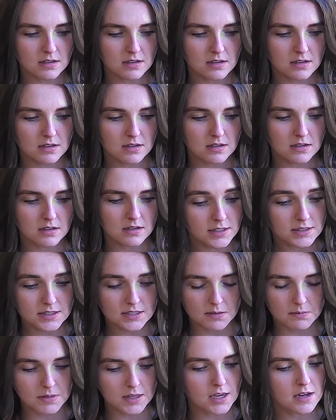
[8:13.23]
I'll find
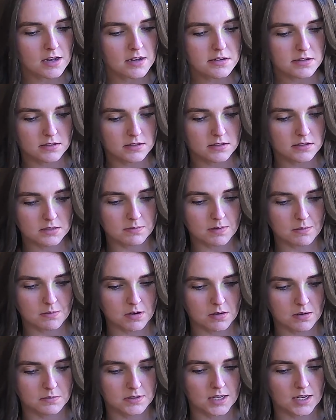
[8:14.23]
something else, my
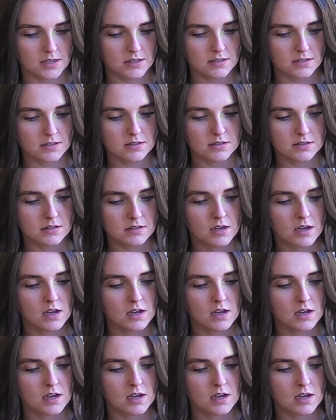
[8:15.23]
mom says.